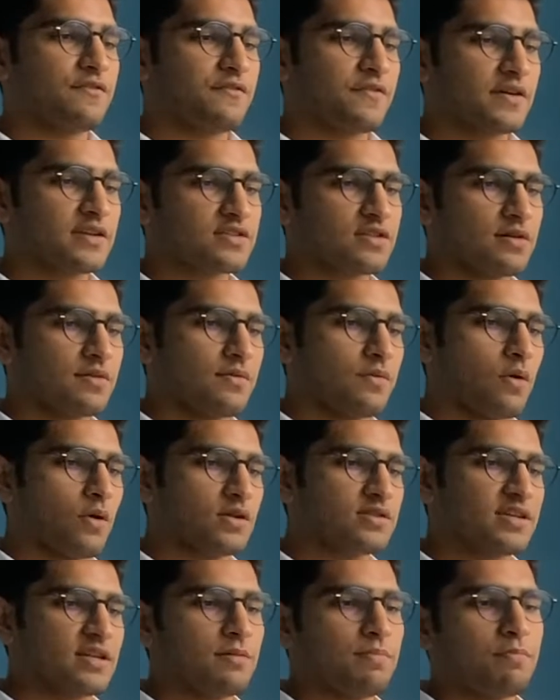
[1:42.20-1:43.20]
you receive
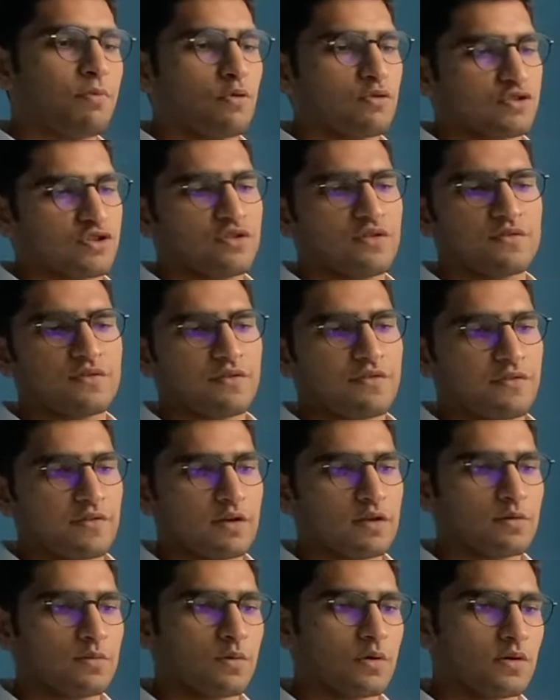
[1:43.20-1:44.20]
fixed rewards and a
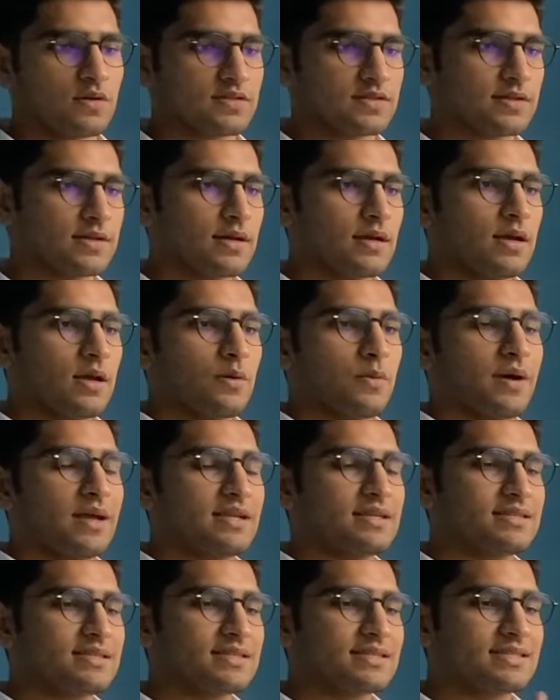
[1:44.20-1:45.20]
portion of the fee
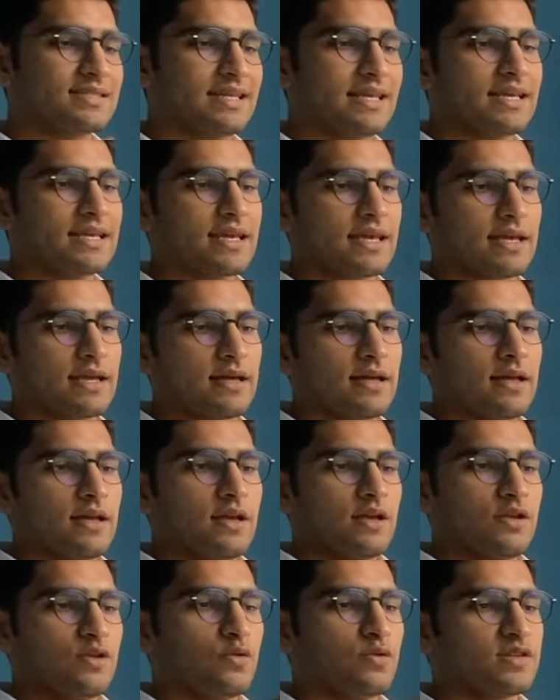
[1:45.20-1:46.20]
rewards. Whereas in
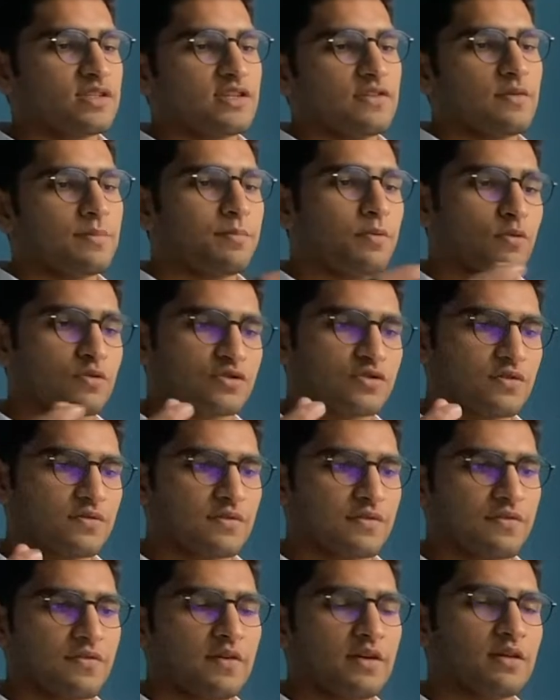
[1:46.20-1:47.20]
staking, you receive
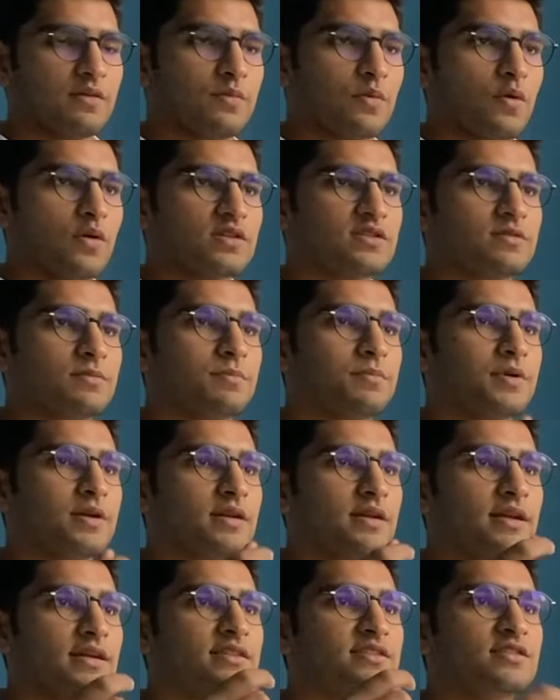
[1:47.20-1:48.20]
a portion of the fee
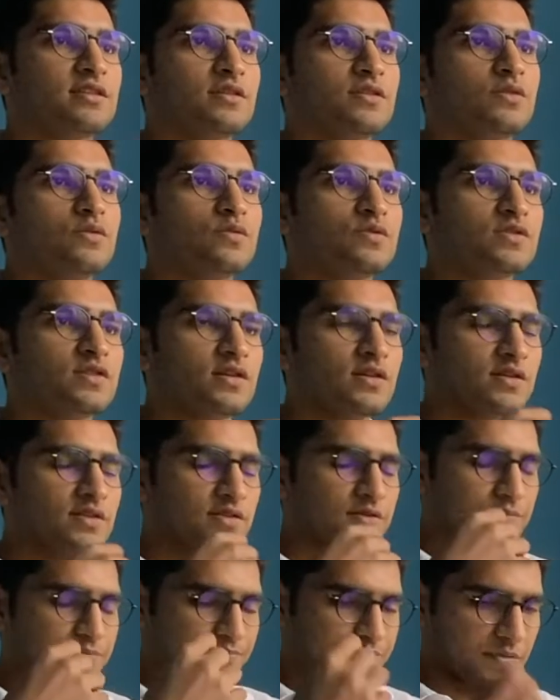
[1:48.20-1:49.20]
rewards, but it's the
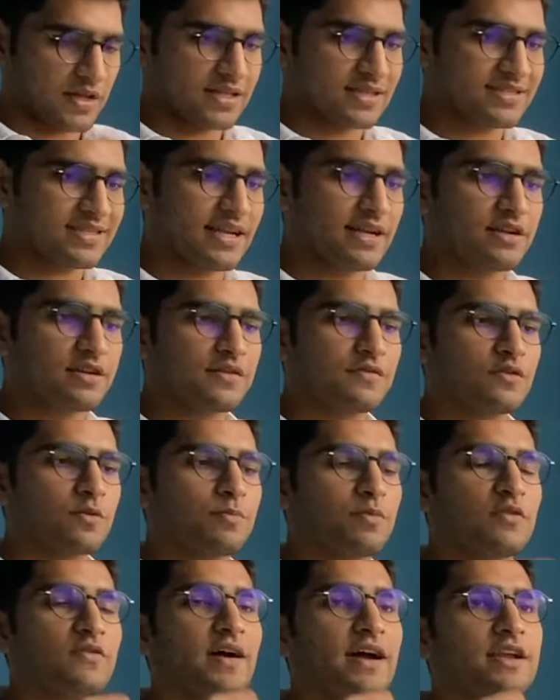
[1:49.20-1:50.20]
user's
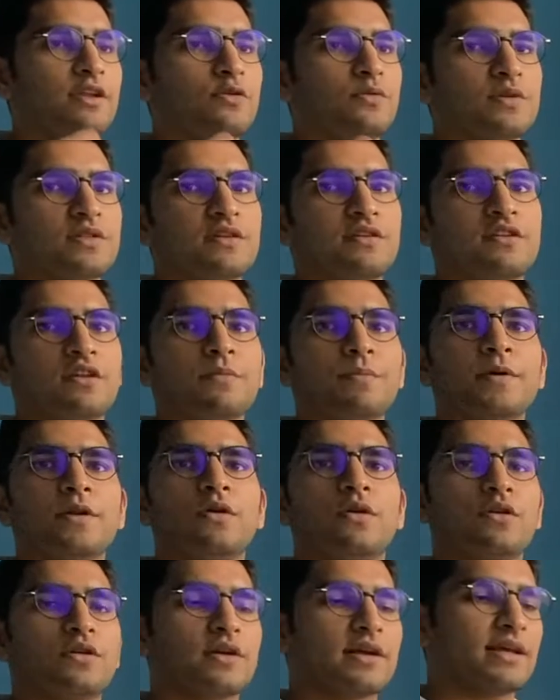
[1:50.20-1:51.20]
incentive to provide you
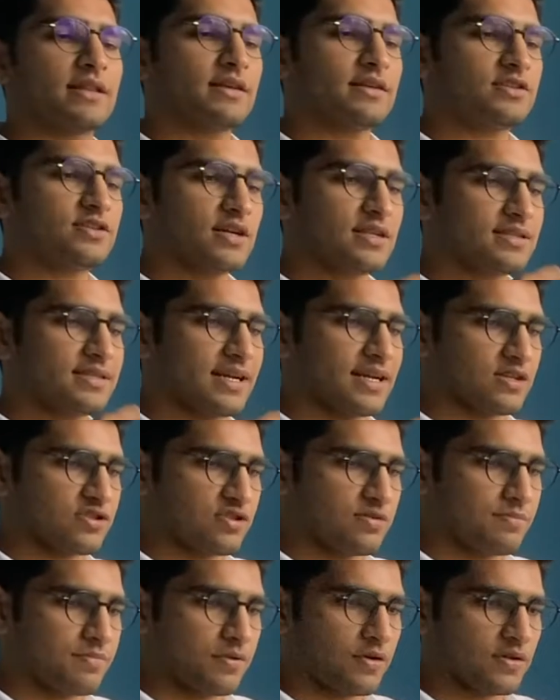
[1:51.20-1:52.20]
with a tip in order to get their
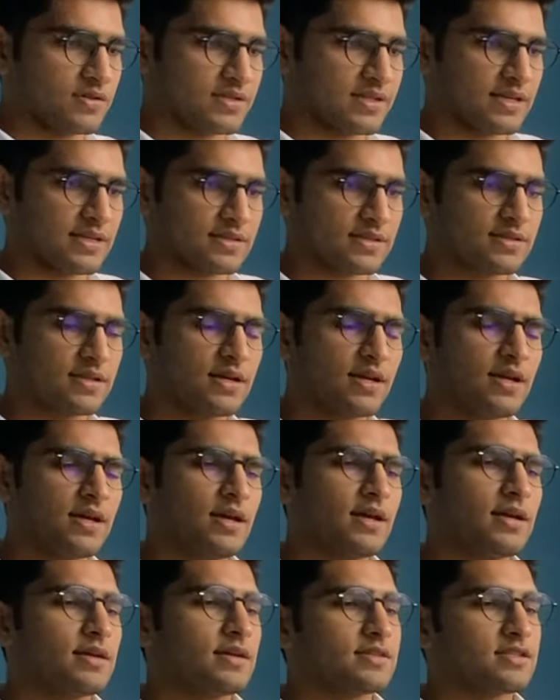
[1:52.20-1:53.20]
transaction
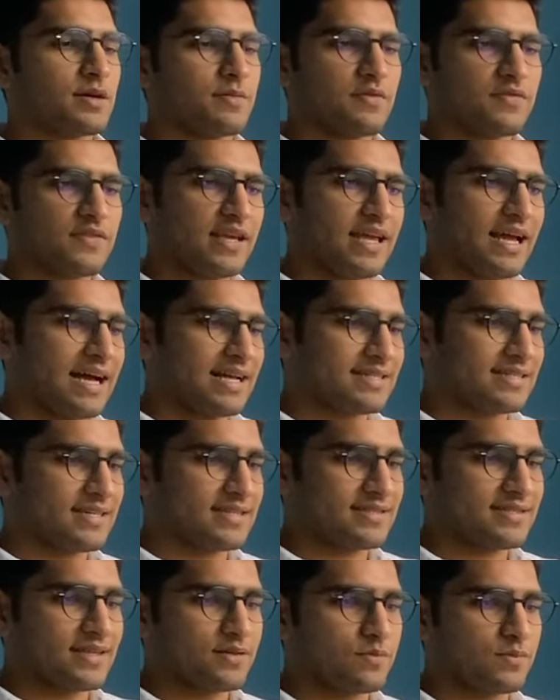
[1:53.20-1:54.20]
processed. Some of
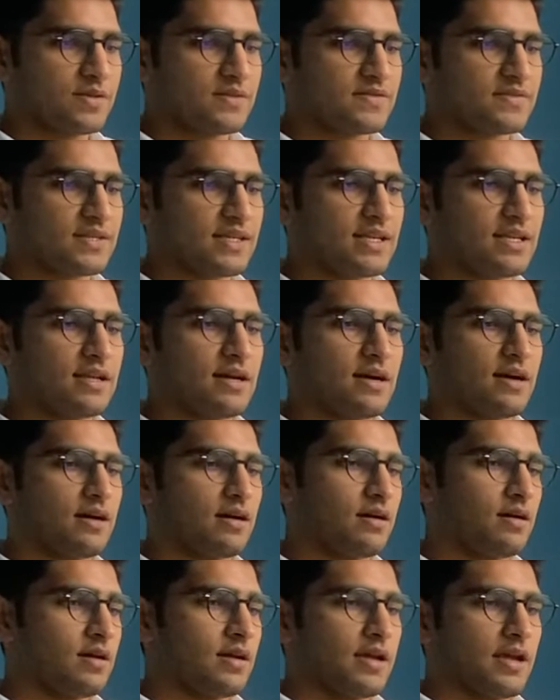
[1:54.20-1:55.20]
the assets that we've
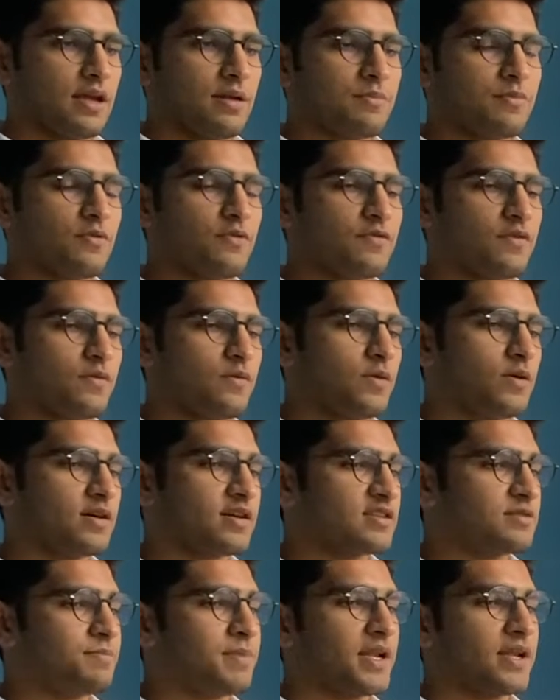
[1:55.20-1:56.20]
seen are in
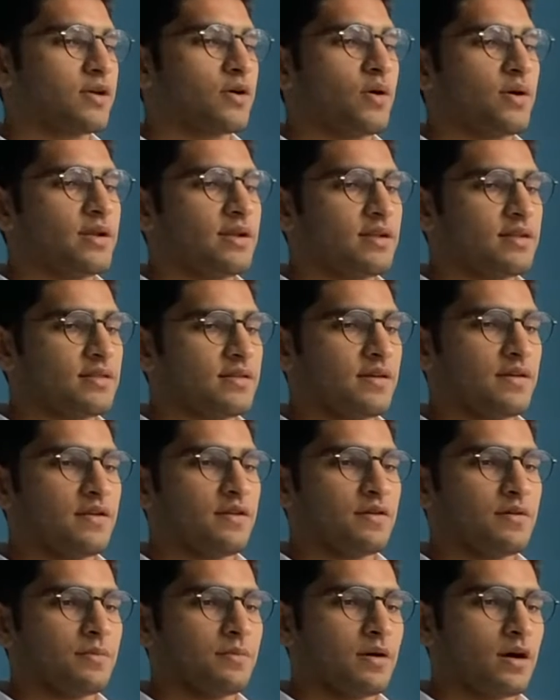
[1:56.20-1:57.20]
proof of work is
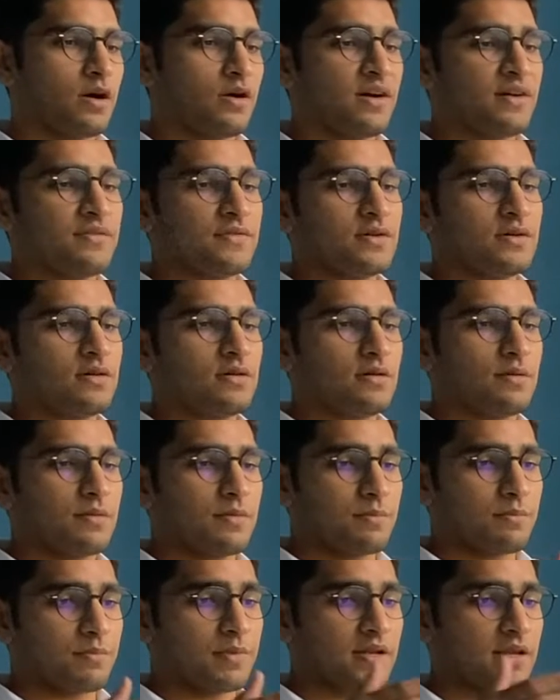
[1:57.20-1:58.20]
Bitcoin and Ethereum.
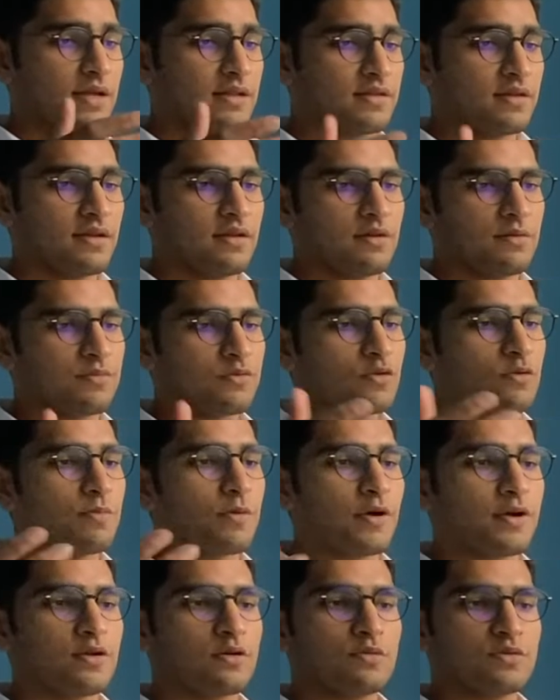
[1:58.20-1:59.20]
However,
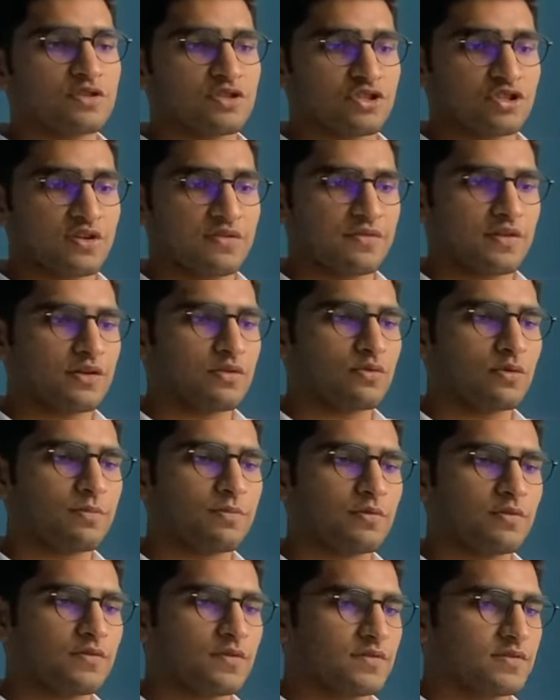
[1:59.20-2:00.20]
Ethereum 2.0, which is
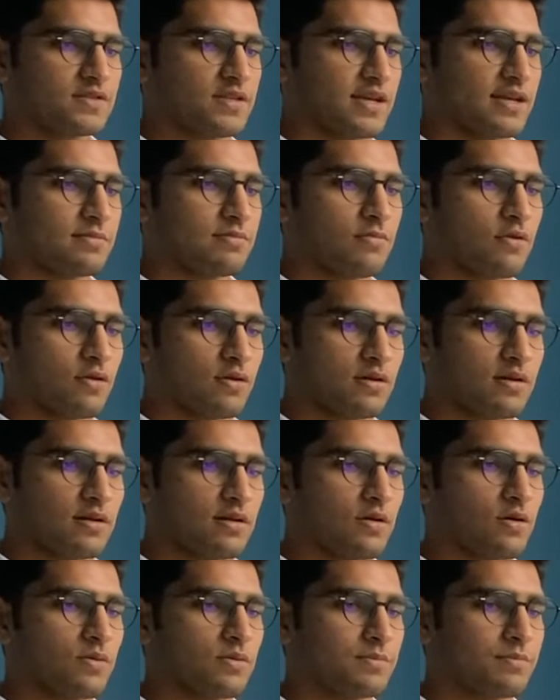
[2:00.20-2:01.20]
shifting to a proof of stake
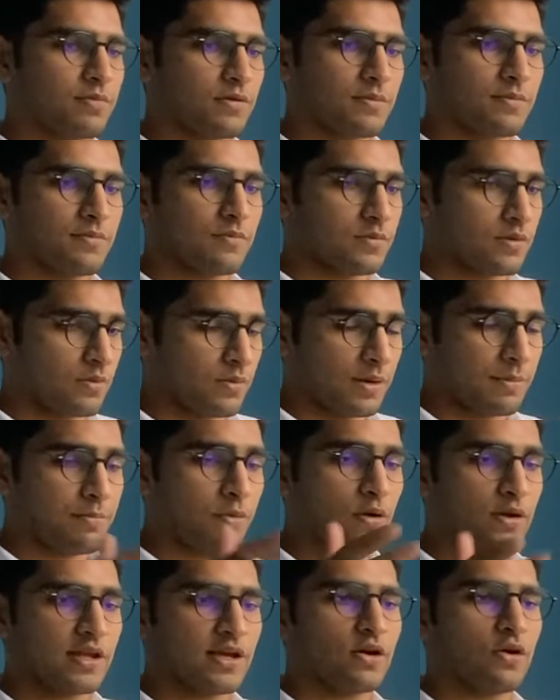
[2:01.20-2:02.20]
model along with
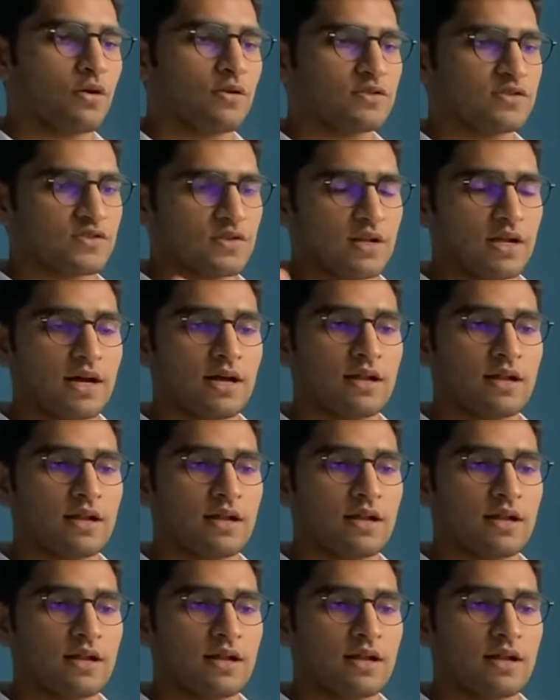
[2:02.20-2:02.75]
the way Polygon,